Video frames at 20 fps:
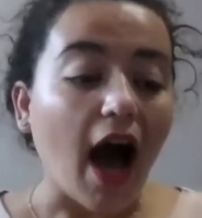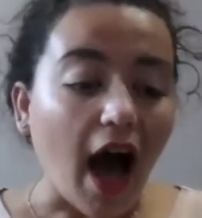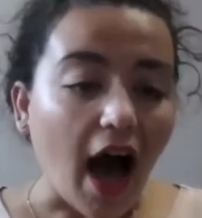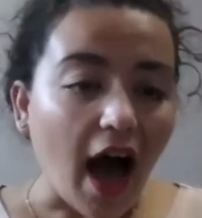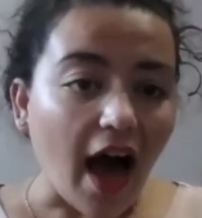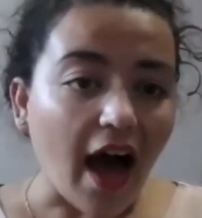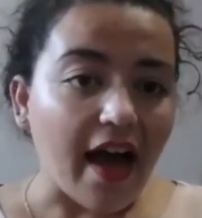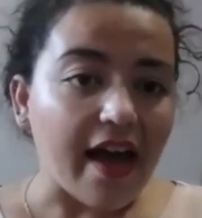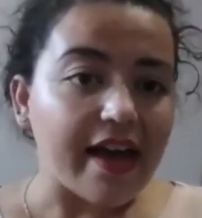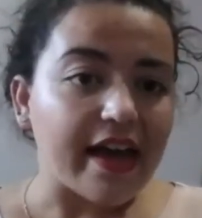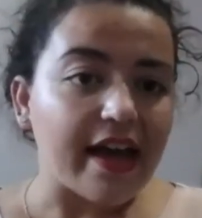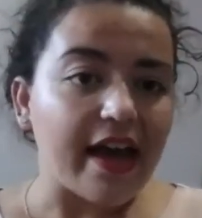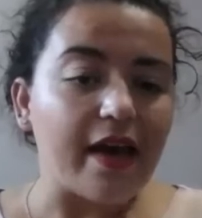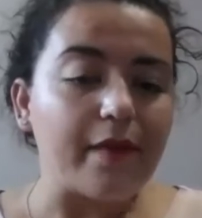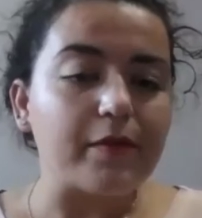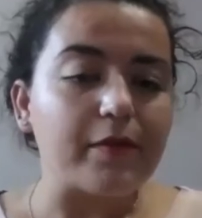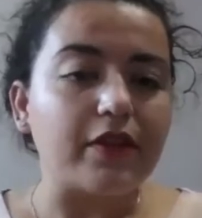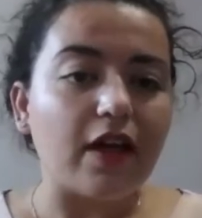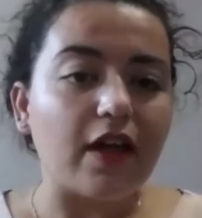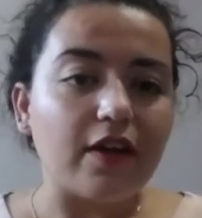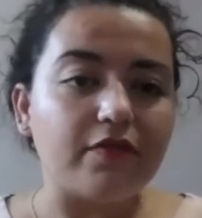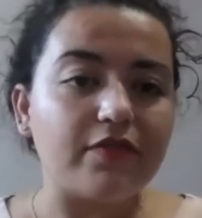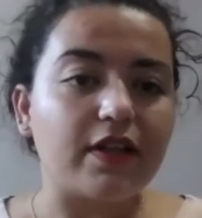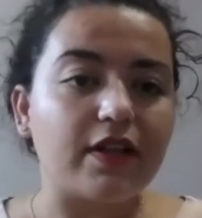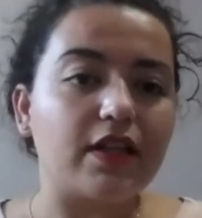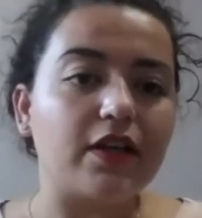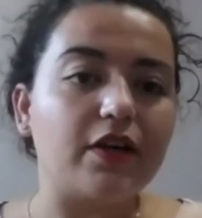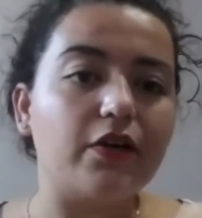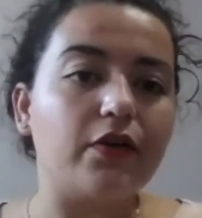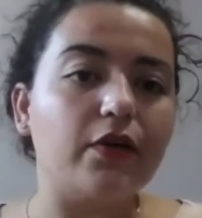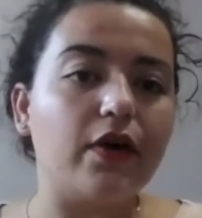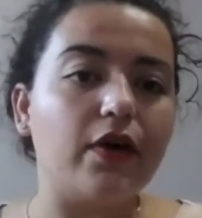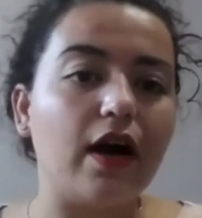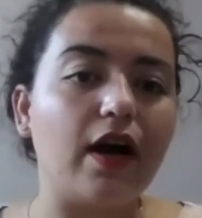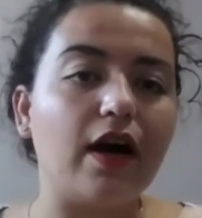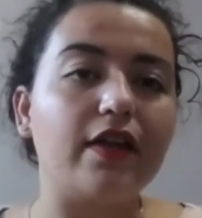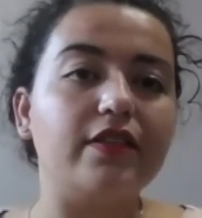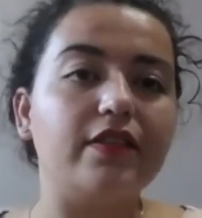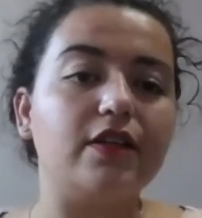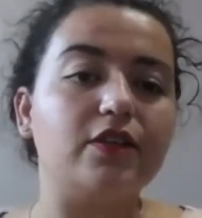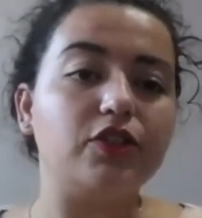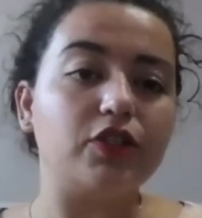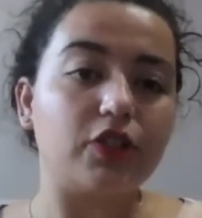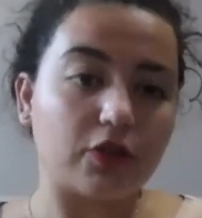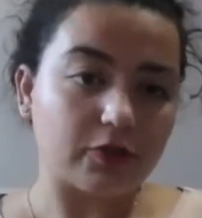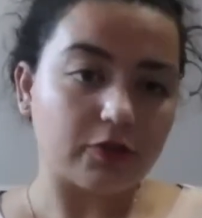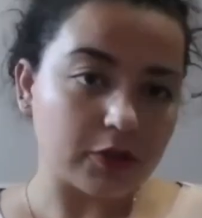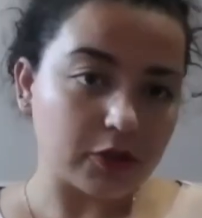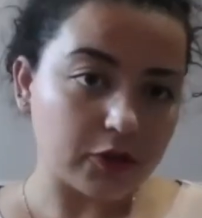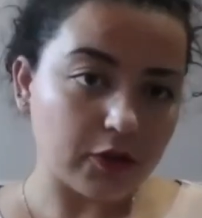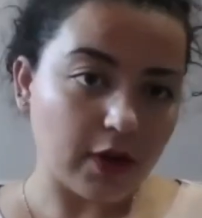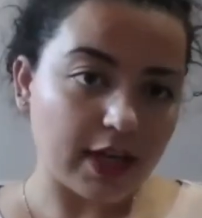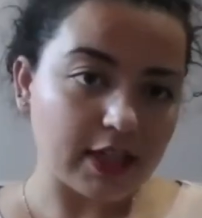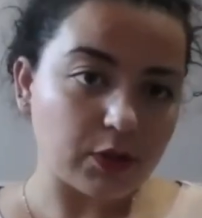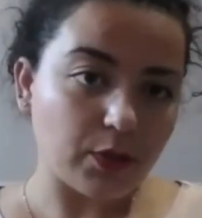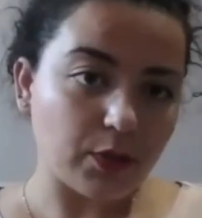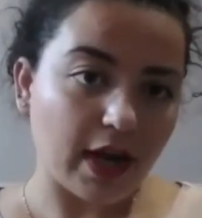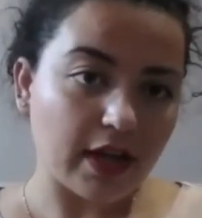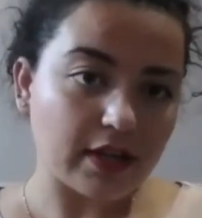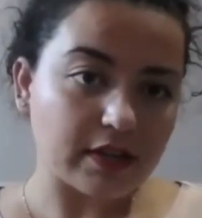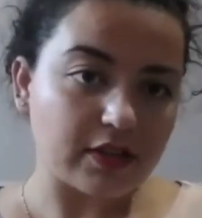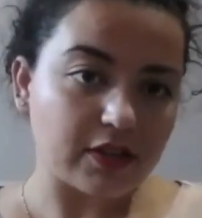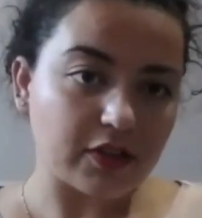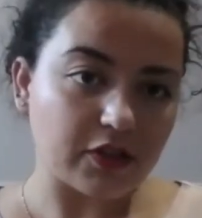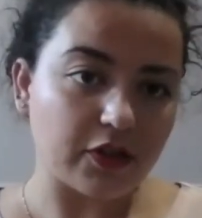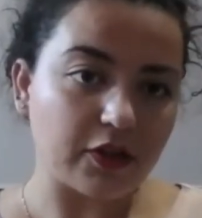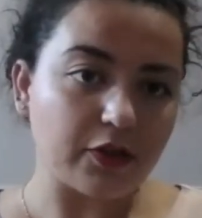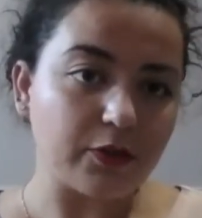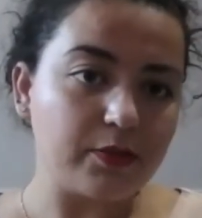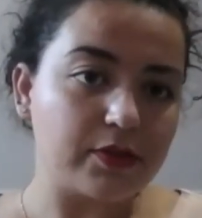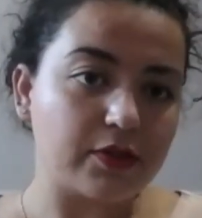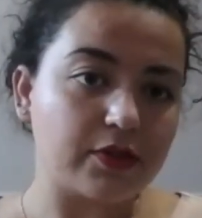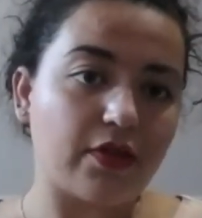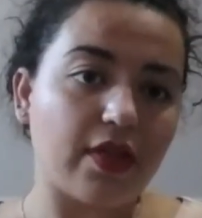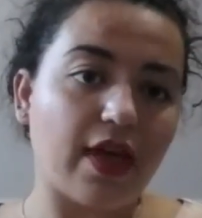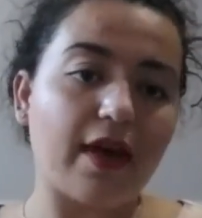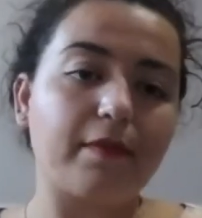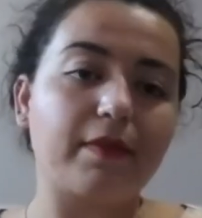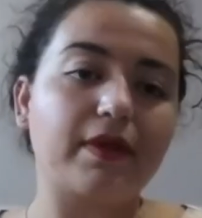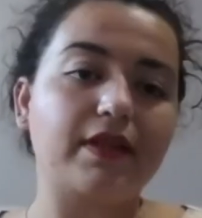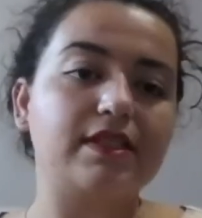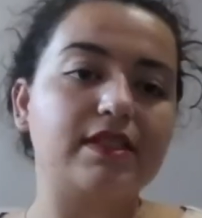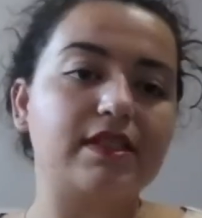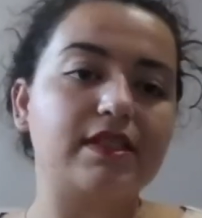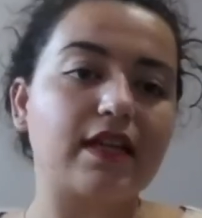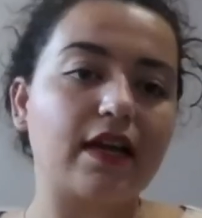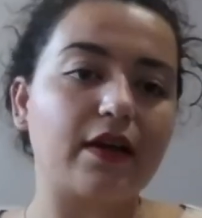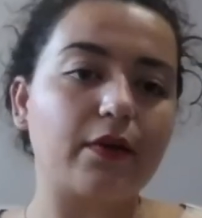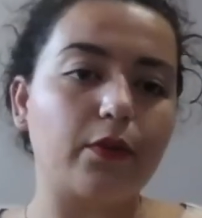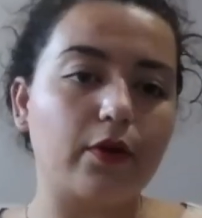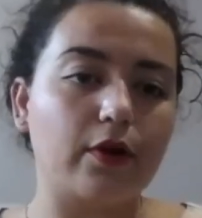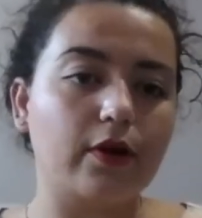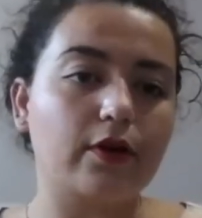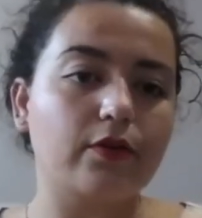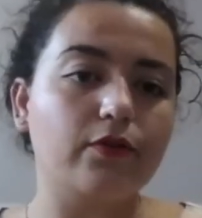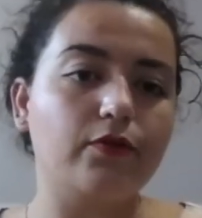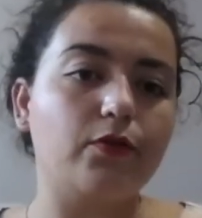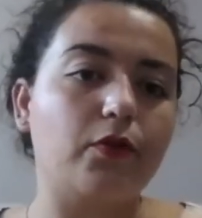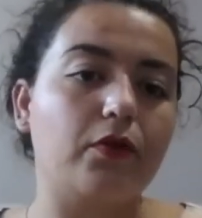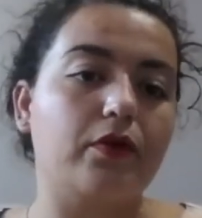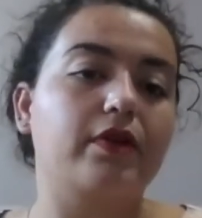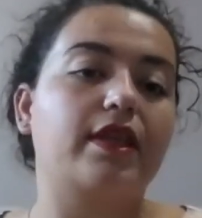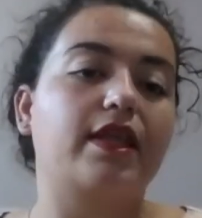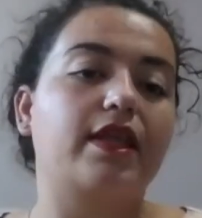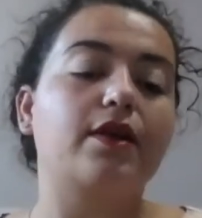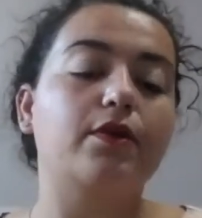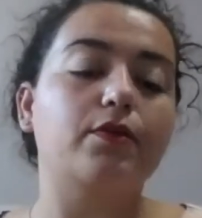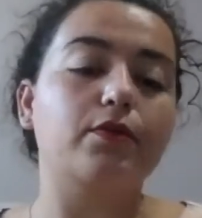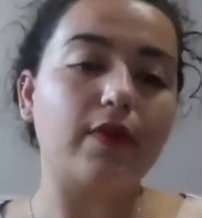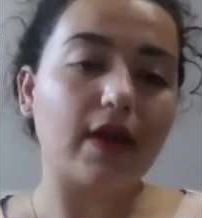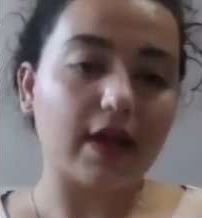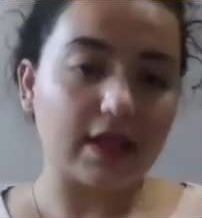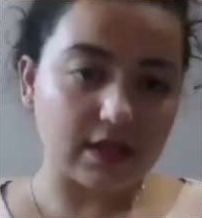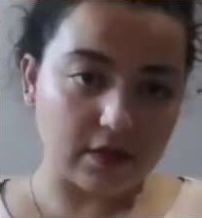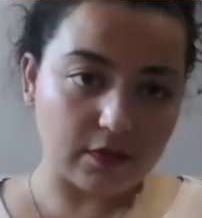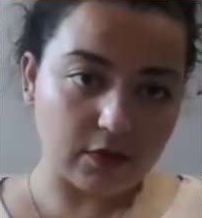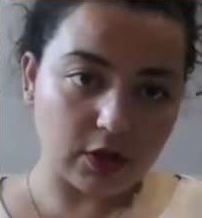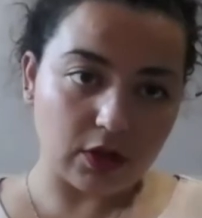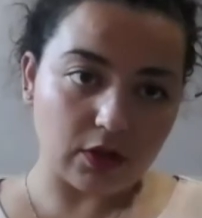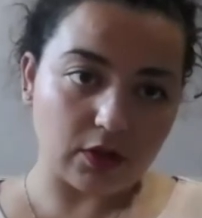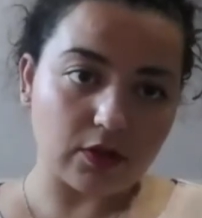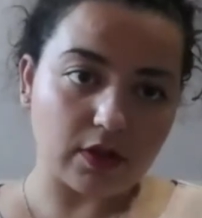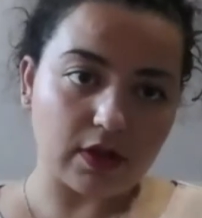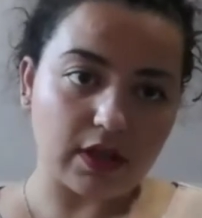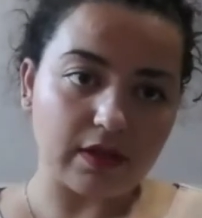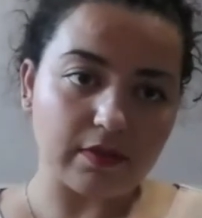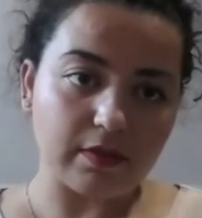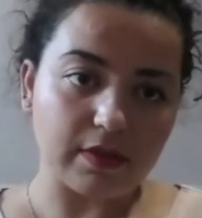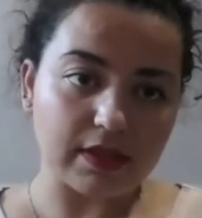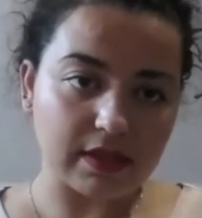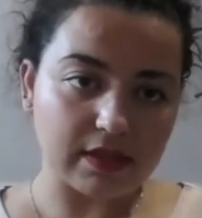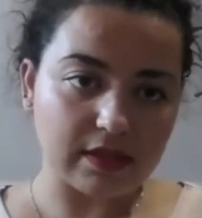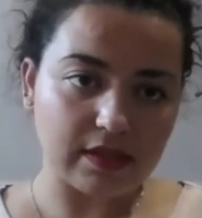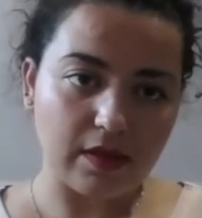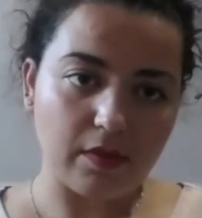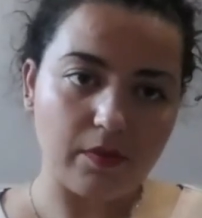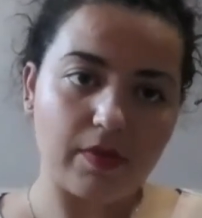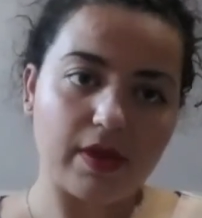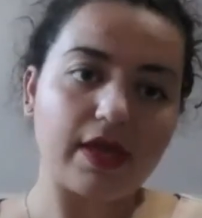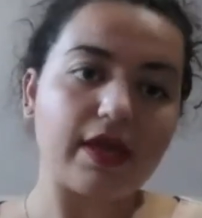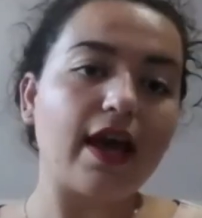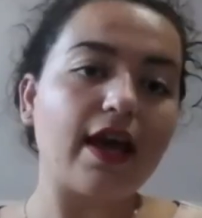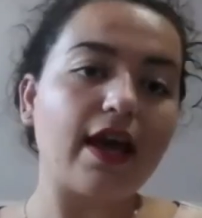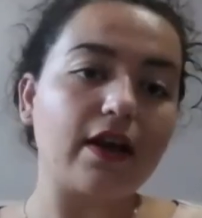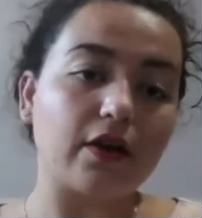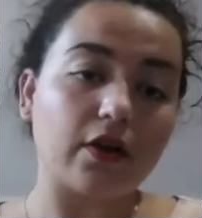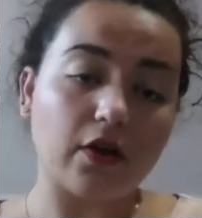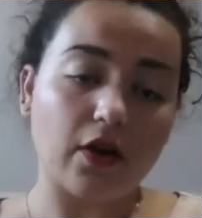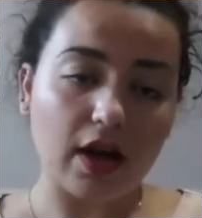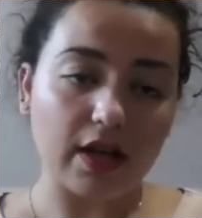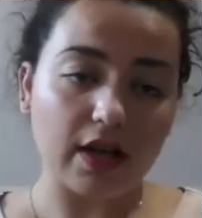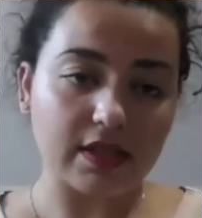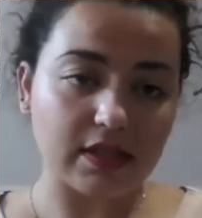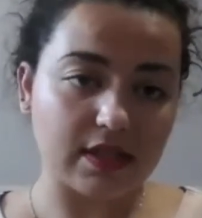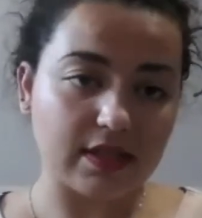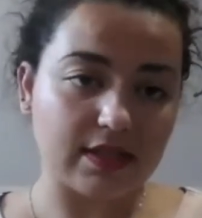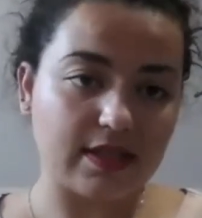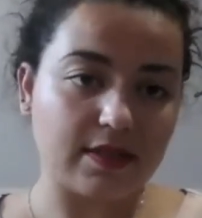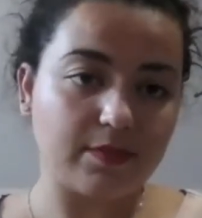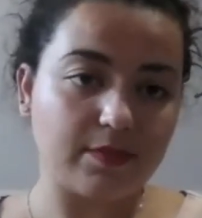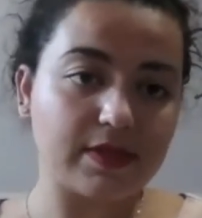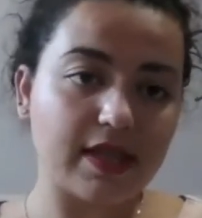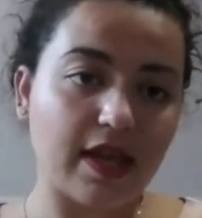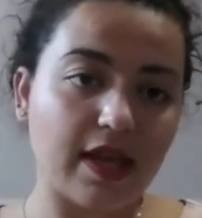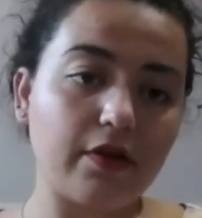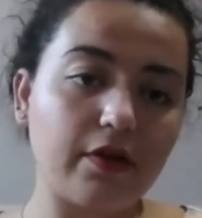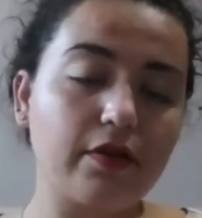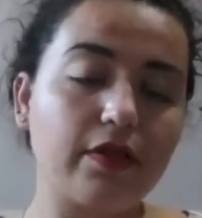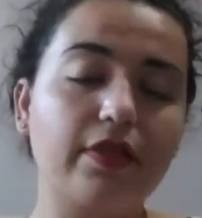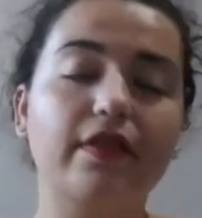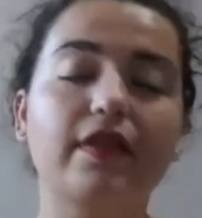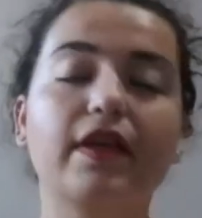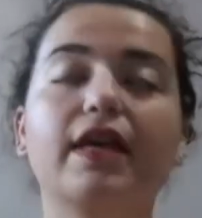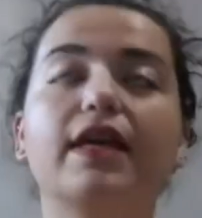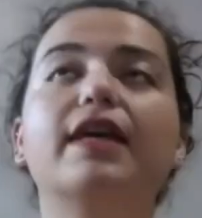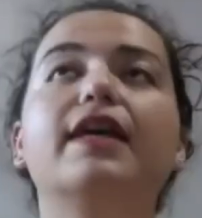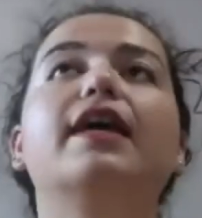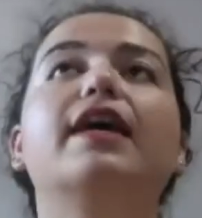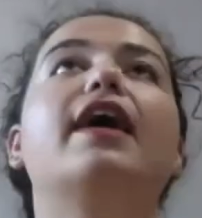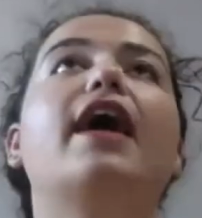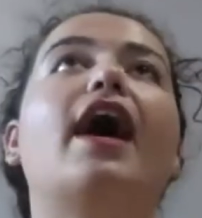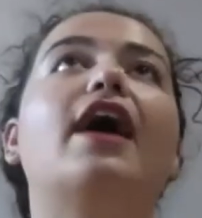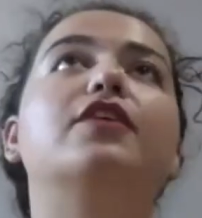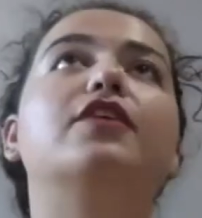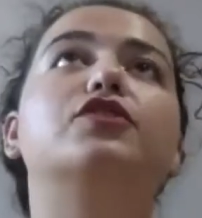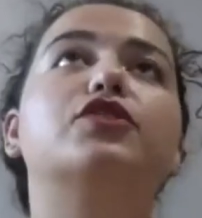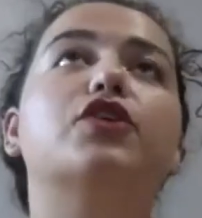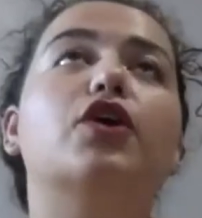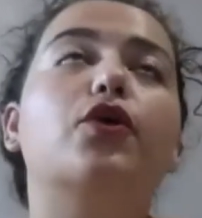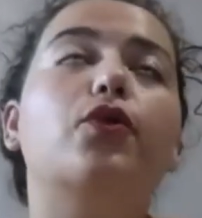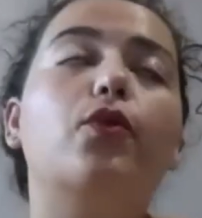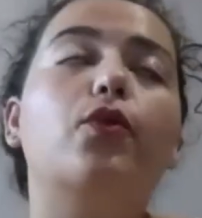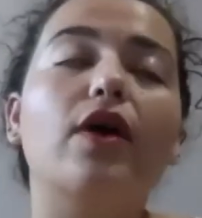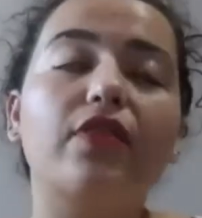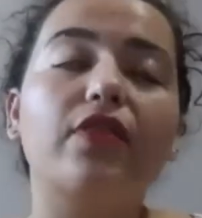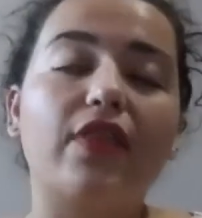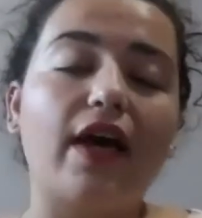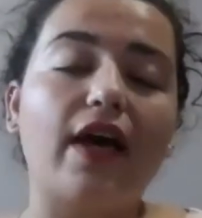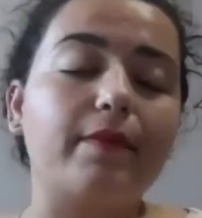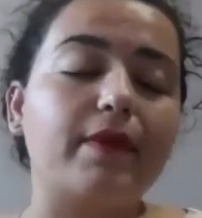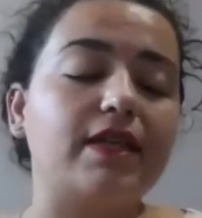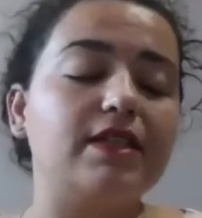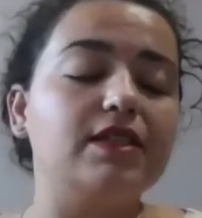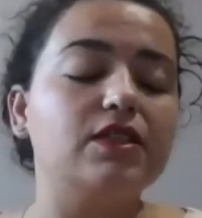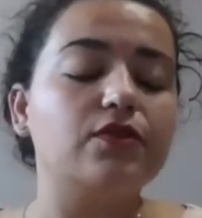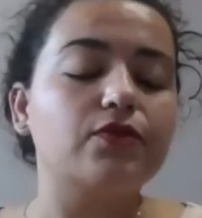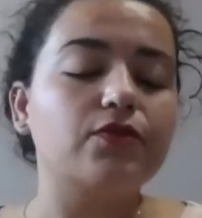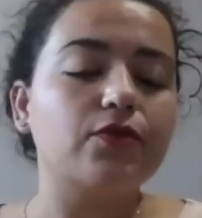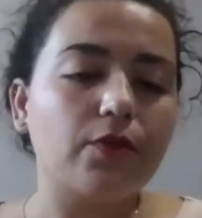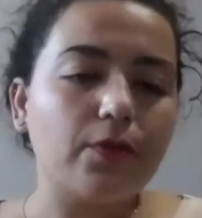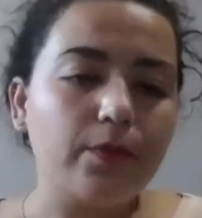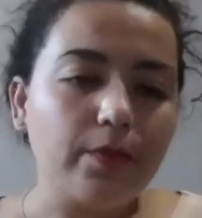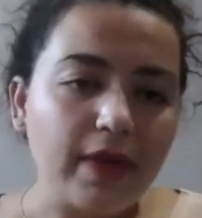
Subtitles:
I am a law fellow on the Children's Rights Practice Group. So that means that I work for the rights of children in Mississippi and across the Deep South. And so what that means for